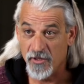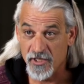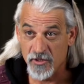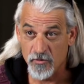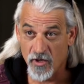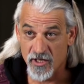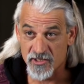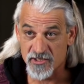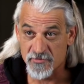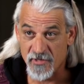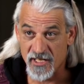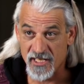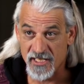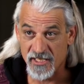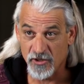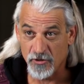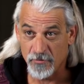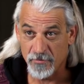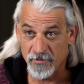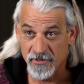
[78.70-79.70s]
he wants my
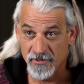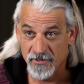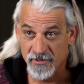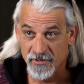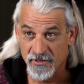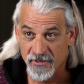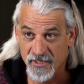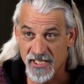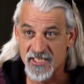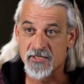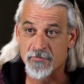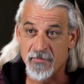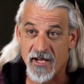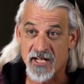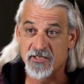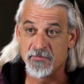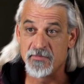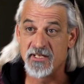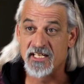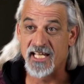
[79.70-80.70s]
help? It's about
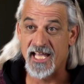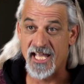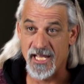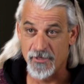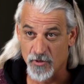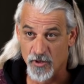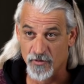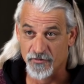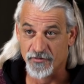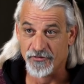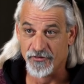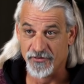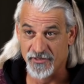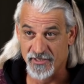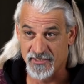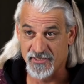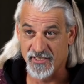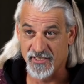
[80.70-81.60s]
to be game over for this